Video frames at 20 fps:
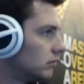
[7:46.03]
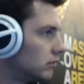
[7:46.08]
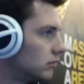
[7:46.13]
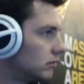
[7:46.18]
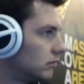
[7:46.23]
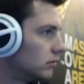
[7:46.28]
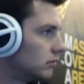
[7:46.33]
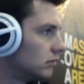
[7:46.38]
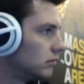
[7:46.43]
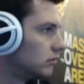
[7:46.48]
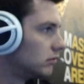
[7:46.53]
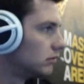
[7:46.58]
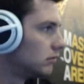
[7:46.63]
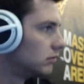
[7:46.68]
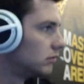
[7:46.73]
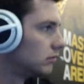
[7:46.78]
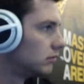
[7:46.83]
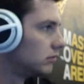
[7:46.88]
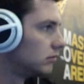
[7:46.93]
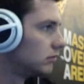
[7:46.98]

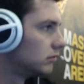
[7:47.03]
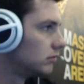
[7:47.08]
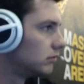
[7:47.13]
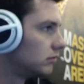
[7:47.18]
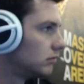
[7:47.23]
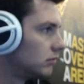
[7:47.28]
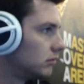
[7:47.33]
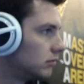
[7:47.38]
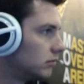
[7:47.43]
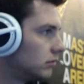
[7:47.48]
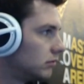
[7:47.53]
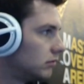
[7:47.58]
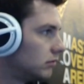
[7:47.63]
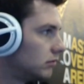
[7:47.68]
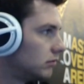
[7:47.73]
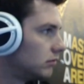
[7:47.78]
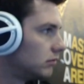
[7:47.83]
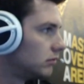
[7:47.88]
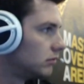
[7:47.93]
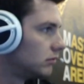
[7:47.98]

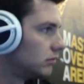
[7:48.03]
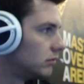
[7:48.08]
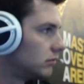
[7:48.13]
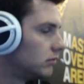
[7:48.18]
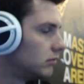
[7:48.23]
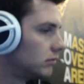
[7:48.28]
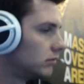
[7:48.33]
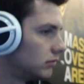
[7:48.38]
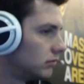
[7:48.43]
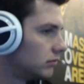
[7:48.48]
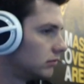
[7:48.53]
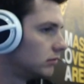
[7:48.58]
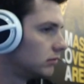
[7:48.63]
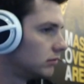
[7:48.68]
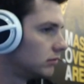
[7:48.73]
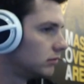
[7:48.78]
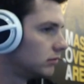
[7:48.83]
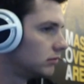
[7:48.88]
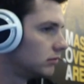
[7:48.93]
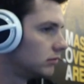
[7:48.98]

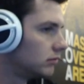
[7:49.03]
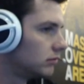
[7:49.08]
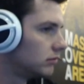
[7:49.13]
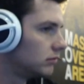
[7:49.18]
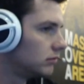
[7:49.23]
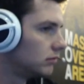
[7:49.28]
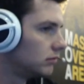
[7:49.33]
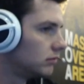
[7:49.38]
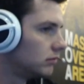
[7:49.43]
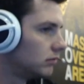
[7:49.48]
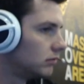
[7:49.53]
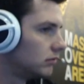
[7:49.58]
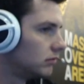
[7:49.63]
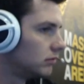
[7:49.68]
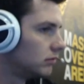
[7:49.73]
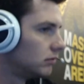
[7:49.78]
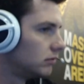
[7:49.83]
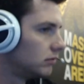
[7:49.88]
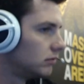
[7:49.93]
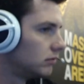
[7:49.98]

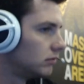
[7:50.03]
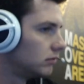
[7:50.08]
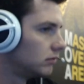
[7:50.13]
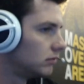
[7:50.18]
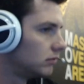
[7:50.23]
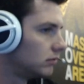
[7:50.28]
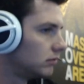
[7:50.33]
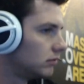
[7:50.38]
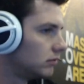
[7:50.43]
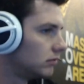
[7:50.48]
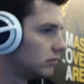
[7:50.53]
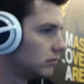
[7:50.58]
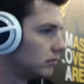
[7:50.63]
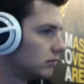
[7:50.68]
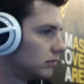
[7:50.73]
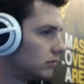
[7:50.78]
(not speaking)